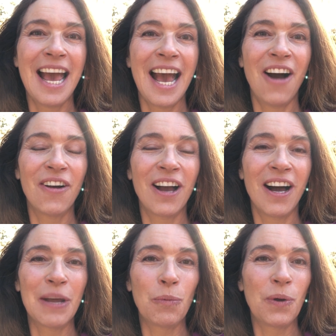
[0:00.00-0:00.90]
how
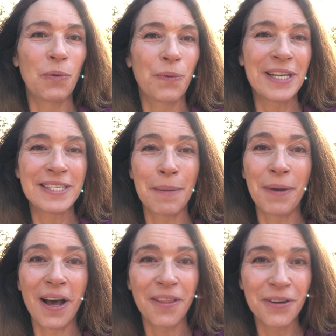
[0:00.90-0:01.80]
God will raise up
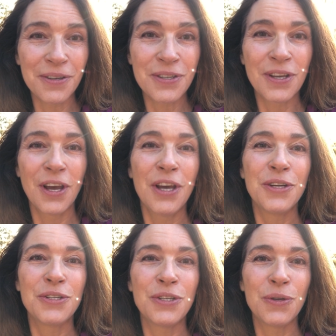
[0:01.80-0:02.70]
others
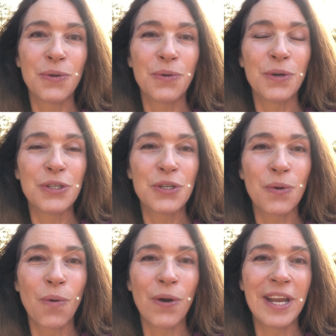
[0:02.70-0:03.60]
to
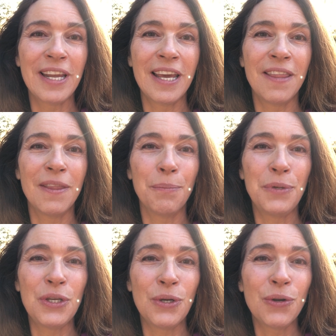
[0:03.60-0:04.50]
join in the
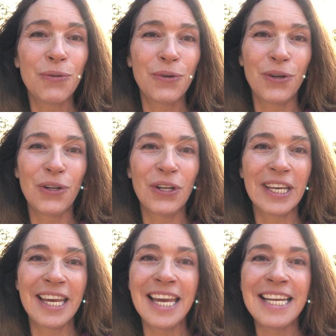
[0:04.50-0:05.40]
beautiful
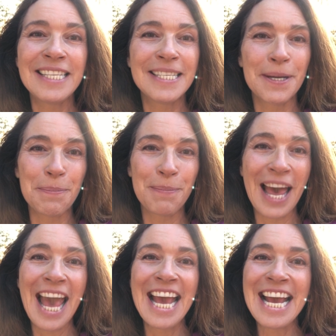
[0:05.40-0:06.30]
kingdom
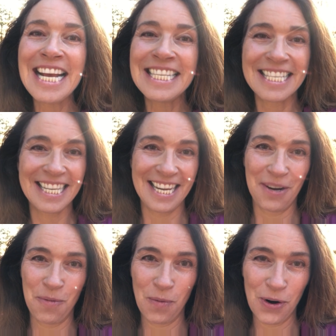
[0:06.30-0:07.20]

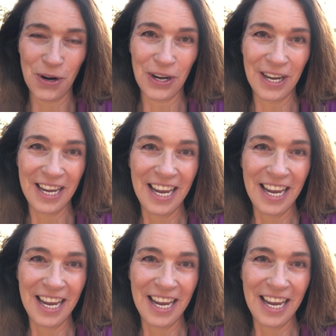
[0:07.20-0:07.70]
hastening work